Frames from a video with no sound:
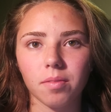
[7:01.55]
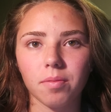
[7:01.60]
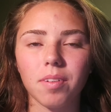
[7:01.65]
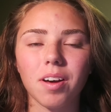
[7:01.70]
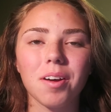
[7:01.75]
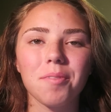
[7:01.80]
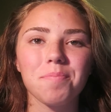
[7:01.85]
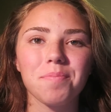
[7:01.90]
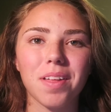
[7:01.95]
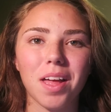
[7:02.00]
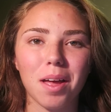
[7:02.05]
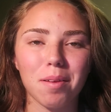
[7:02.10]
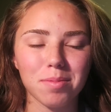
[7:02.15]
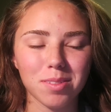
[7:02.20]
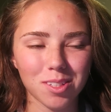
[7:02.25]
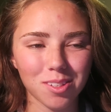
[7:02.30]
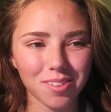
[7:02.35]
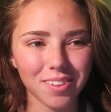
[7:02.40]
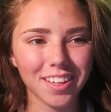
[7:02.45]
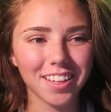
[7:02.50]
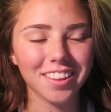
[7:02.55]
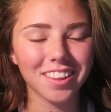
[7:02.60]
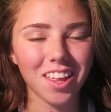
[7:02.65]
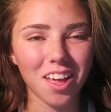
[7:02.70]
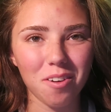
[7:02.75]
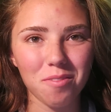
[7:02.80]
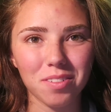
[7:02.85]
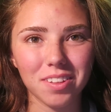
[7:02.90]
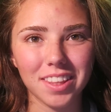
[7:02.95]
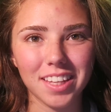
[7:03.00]
Well, absolutely
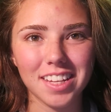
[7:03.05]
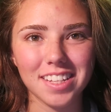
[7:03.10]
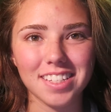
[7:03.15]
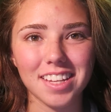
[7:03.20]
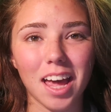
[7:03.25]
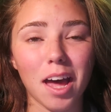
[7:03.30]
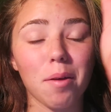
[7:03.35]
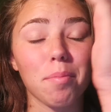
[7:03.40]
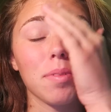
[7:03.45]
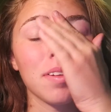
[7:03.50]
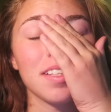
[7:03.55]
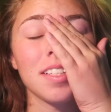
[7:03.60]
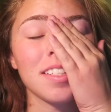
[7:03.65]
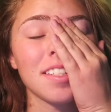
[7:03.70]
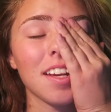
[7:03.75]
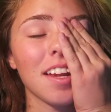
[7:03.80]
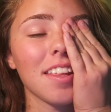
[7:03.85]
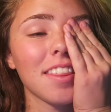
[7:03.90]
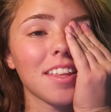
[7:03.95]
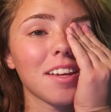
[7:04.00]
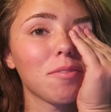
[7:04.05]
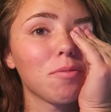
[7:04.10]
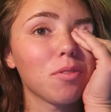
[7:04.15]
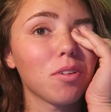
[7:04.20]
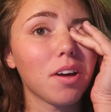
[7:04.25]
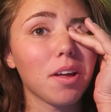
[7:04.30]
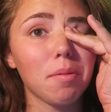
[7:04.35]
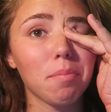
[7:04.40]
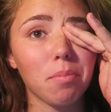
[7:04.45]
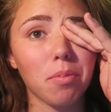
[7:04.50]
love when this happens. Nothing
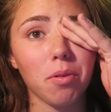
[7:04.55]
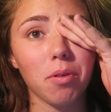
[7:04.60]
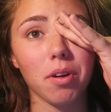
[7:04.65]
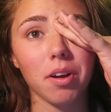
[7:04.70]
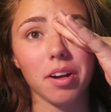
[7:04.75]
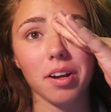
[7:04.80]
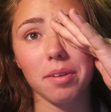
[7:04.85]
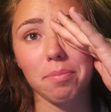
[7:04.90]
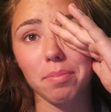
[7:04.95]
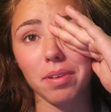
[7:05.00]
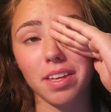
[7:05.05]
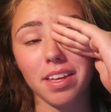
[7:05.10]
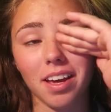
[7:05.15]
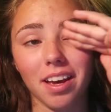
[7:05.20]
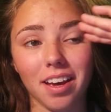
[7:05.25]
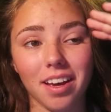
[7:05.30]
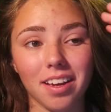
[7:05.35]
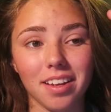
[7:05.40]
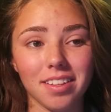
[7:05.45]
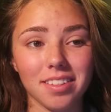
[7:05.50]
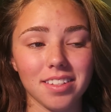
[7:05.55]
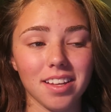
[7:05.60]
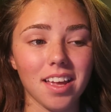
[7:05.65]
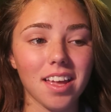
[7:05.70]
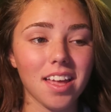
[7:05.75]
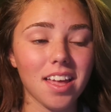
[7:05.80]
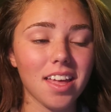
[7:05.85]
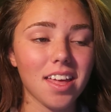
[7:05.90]
will import because